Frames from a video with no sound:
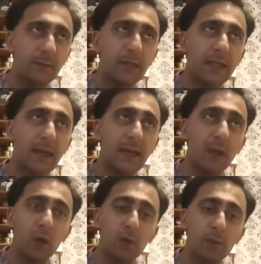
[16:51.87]
K
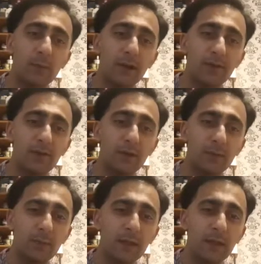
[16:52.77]
Eau de
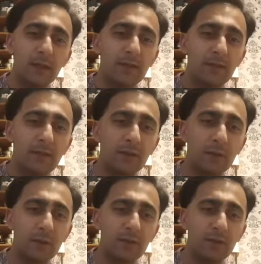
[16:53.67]
Parfum to
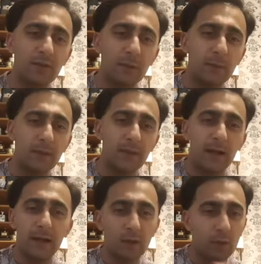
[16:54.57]
produce something that
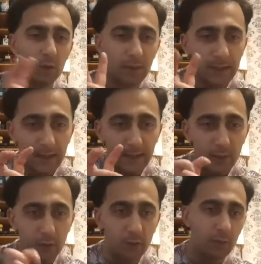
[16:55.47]
I call K
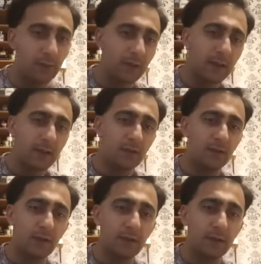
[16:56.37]
Oud.
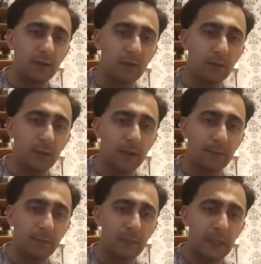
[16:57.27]
So I
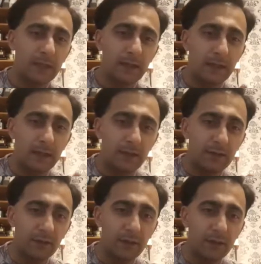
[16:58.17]
do
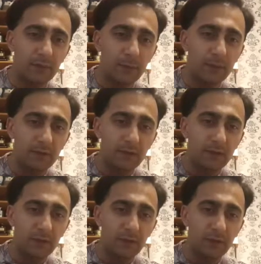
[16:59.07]
three sprays of
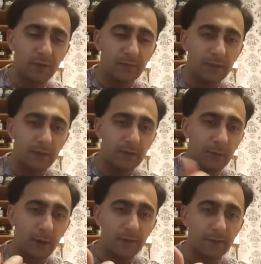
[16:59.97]
this for every
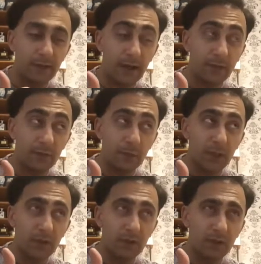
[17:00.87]
five
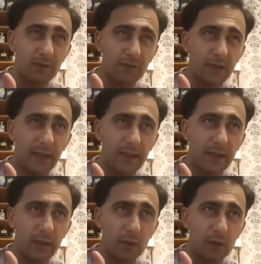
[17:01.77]
sprays of K
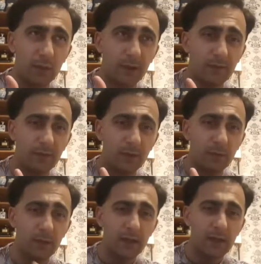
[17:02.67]
Eau de
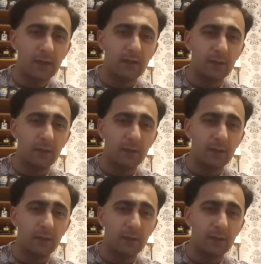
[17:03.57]
Parfum to